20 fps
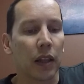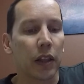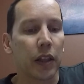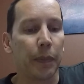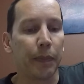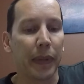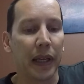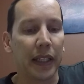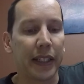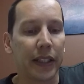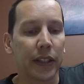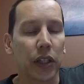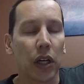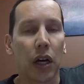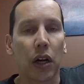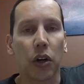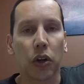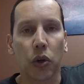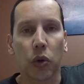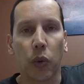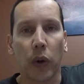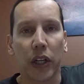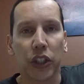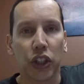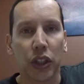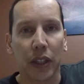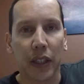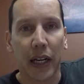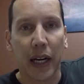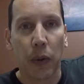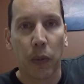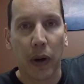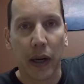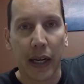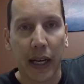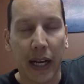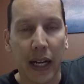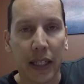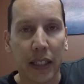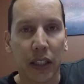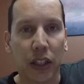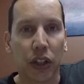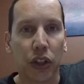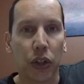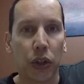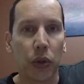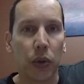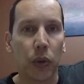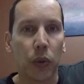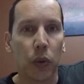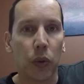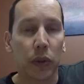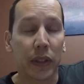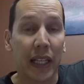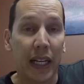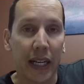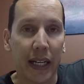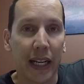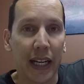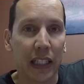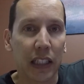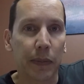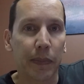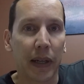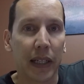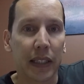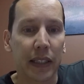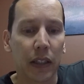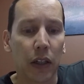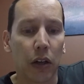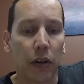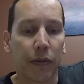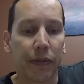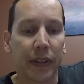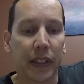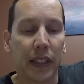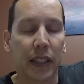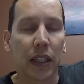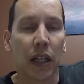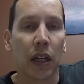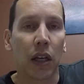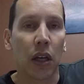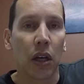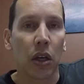The million dollar question that I want to ask you, that I ask myself, is